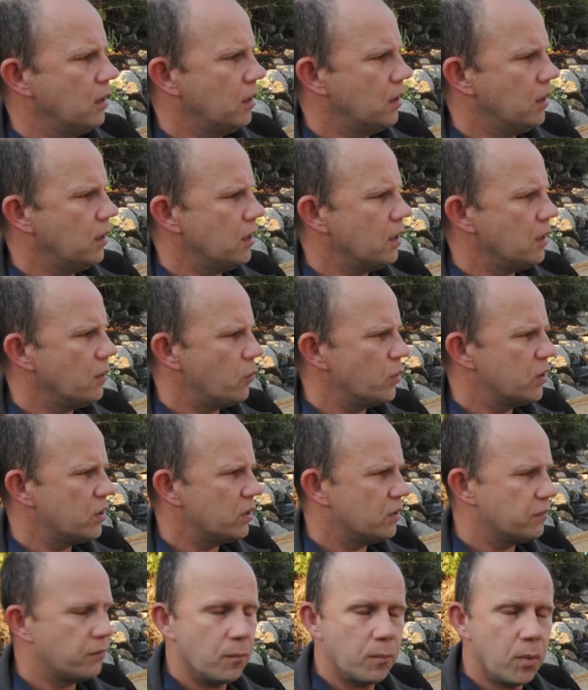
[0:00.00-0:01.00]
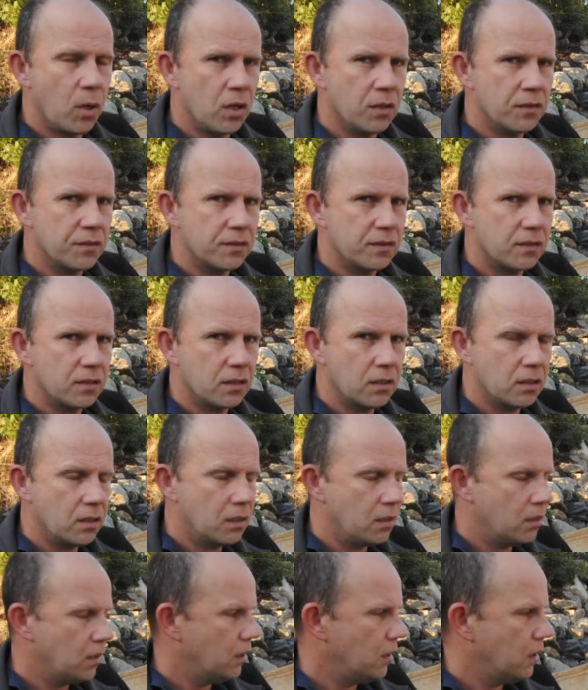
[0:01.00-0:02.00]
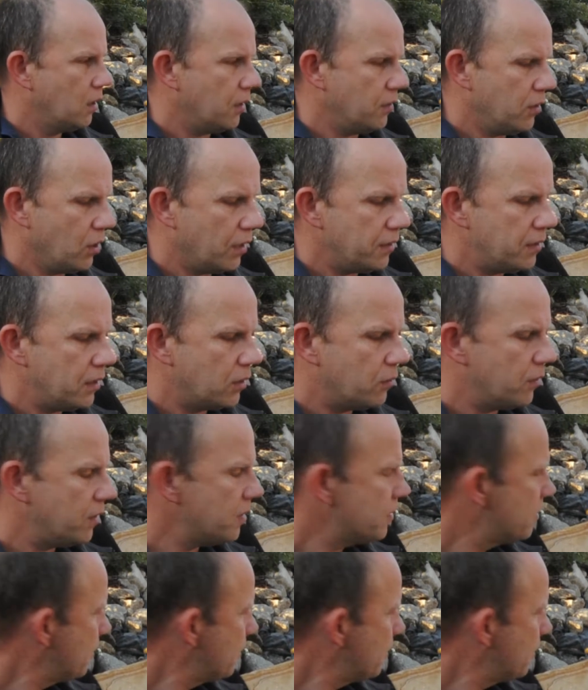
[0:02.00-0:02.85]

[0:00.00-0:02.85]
here, which is for ponds. And the idea is